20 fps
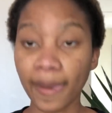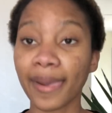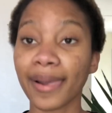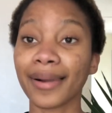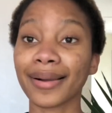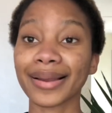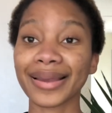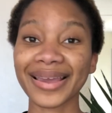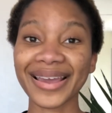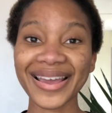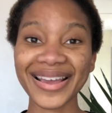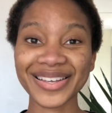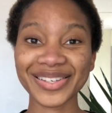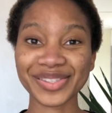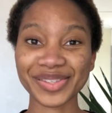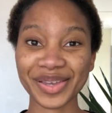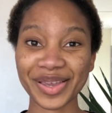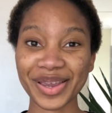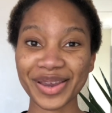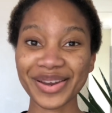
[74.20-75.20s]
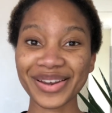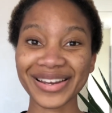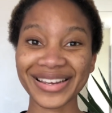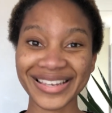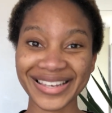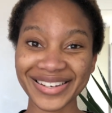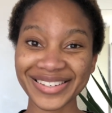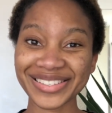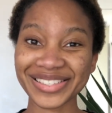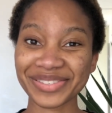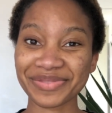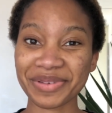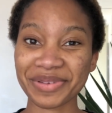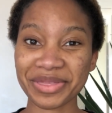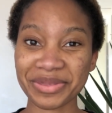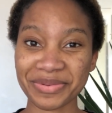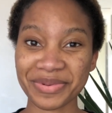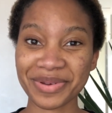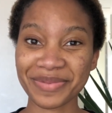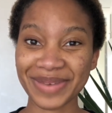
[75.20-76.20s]
Okay, so here's where
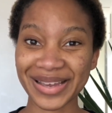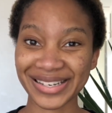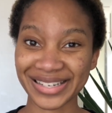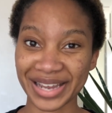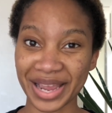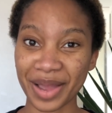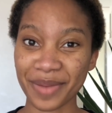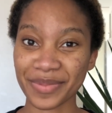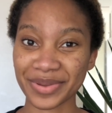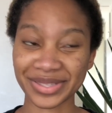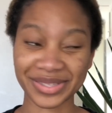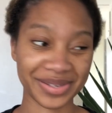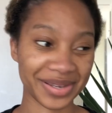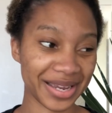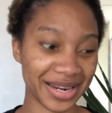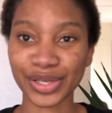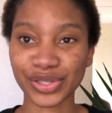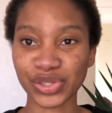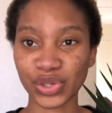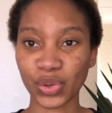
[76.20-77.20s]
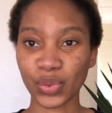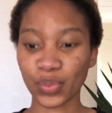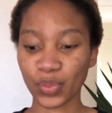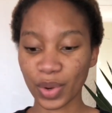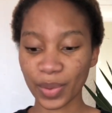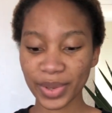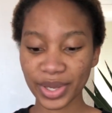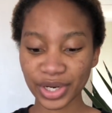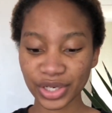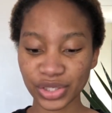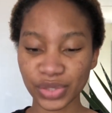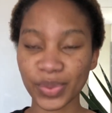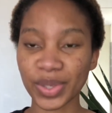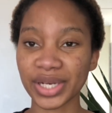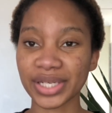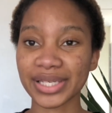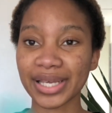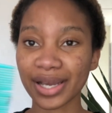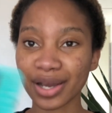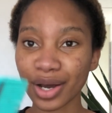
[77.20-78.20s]
the real magic happens. Okay, so what we're gonna do, we're
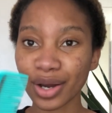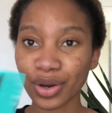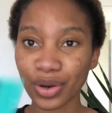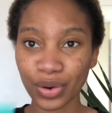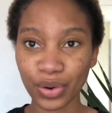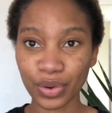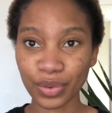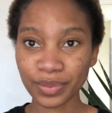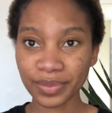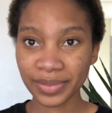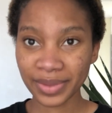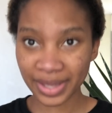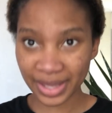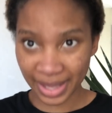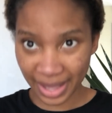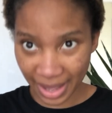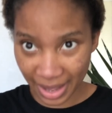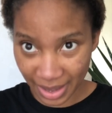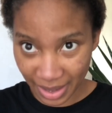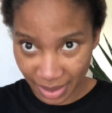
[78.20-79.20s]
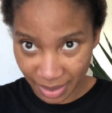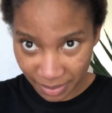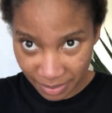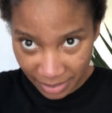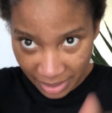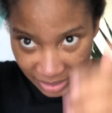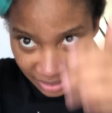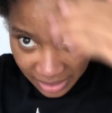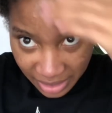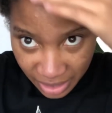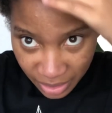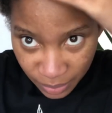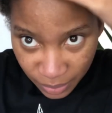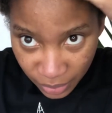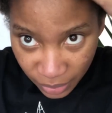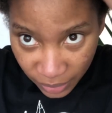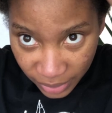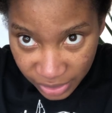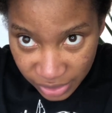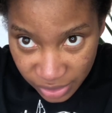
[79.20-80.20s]
gonna take our comb, and then
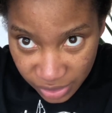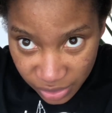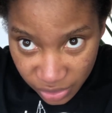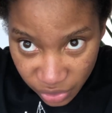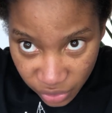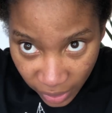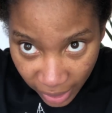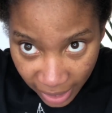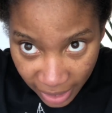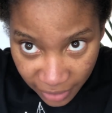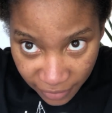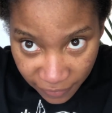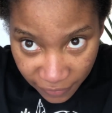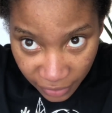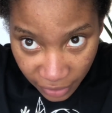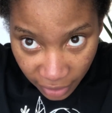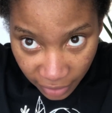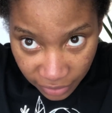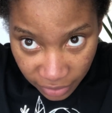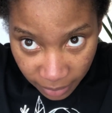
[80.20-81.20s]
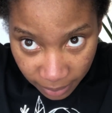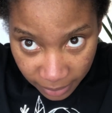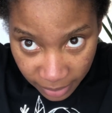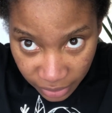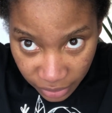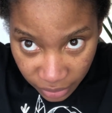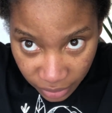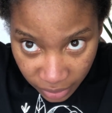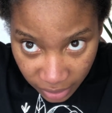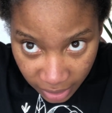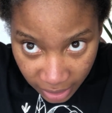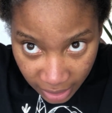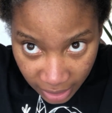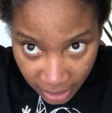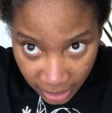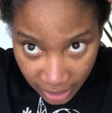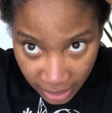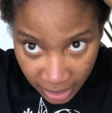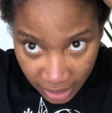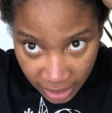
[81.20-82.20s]
we're going to try and figure out the middle,
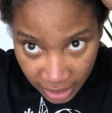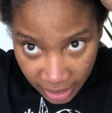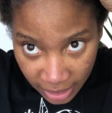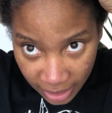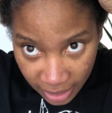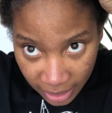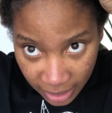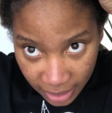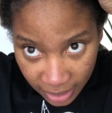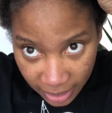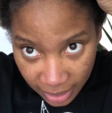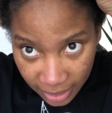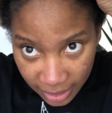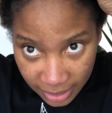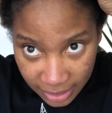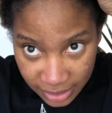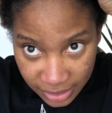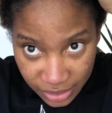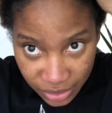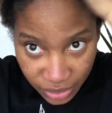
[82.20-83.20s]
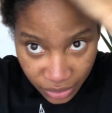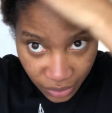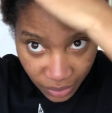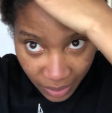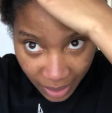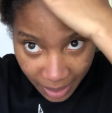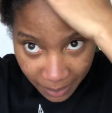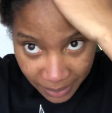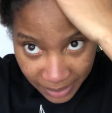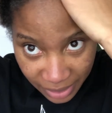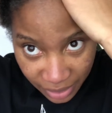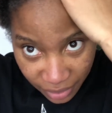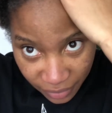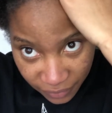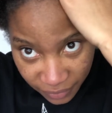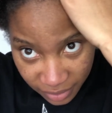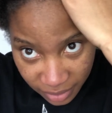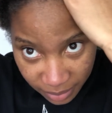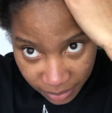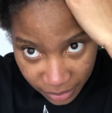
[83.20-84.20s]
because you know I'm here
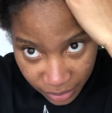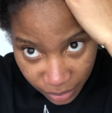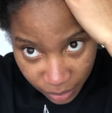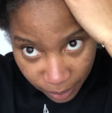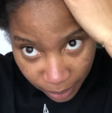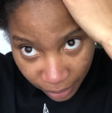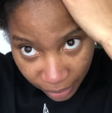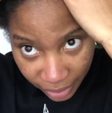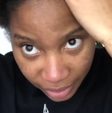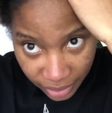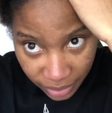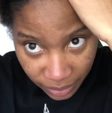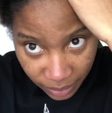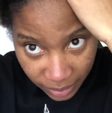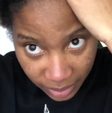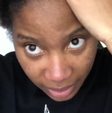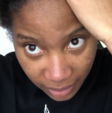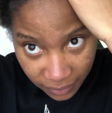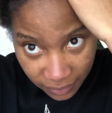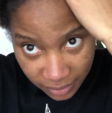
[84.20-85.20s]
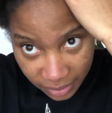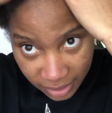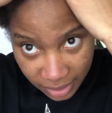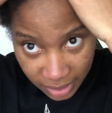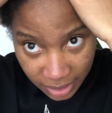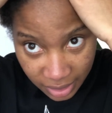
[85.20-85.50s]
for the middle part or whatever.